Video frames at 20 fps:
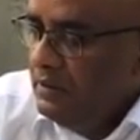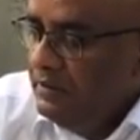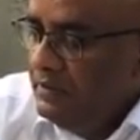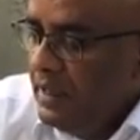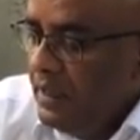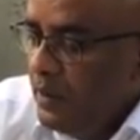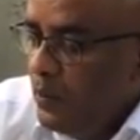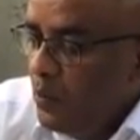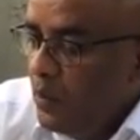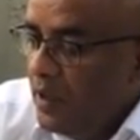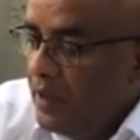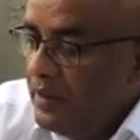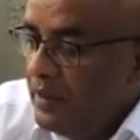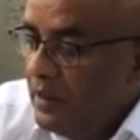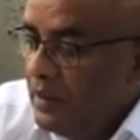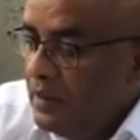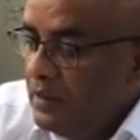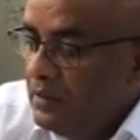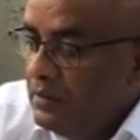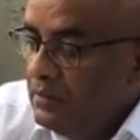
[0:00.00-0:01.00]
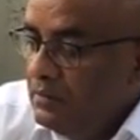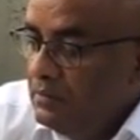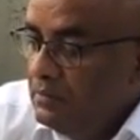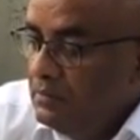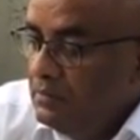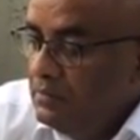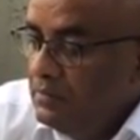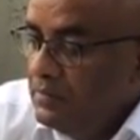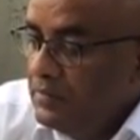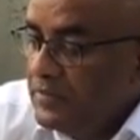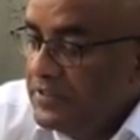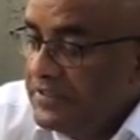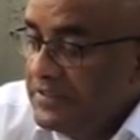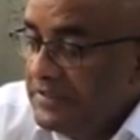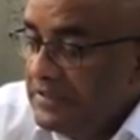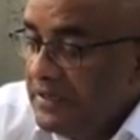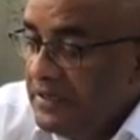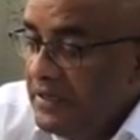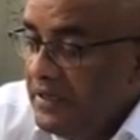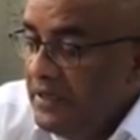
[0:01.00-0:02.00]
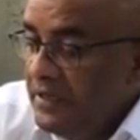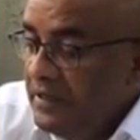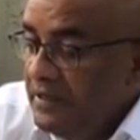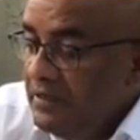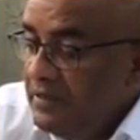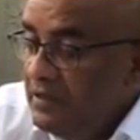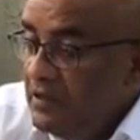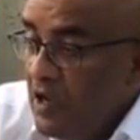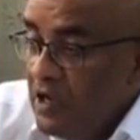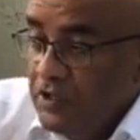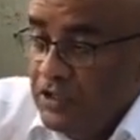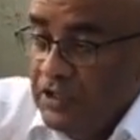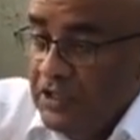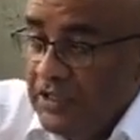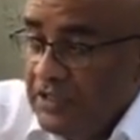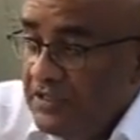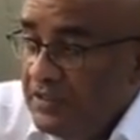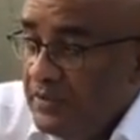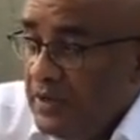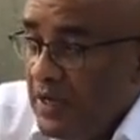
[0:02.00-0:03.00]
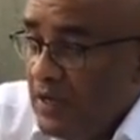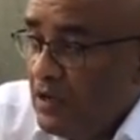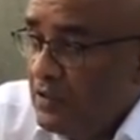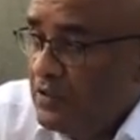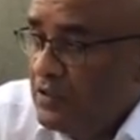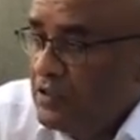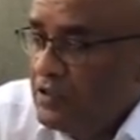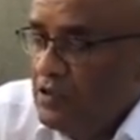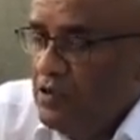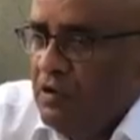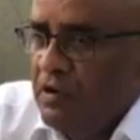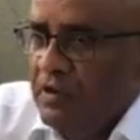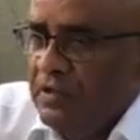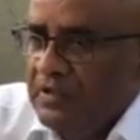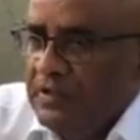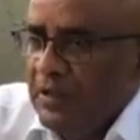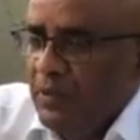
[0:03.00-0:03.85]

they would see not just the concerns,